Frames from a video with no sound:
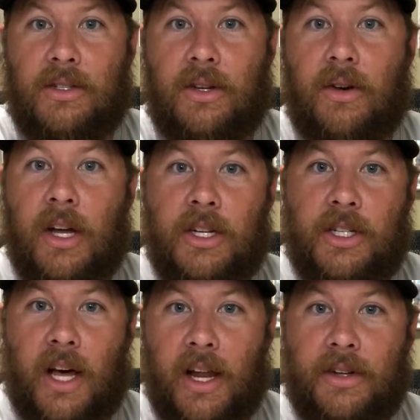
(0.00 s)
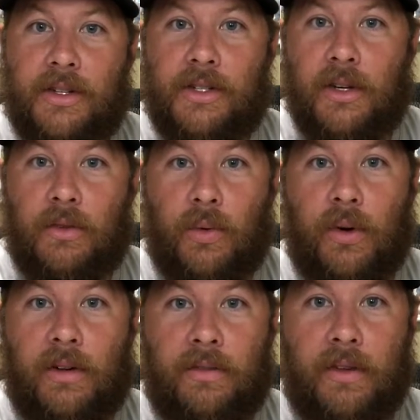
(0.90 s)
So shout out to Silver
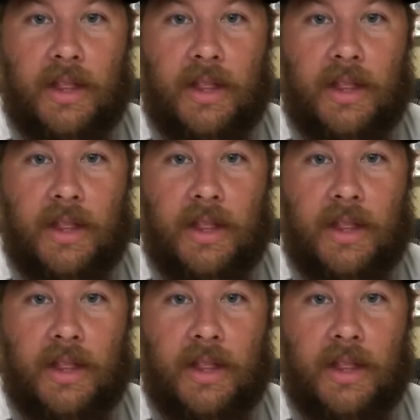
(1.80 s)
Wolf.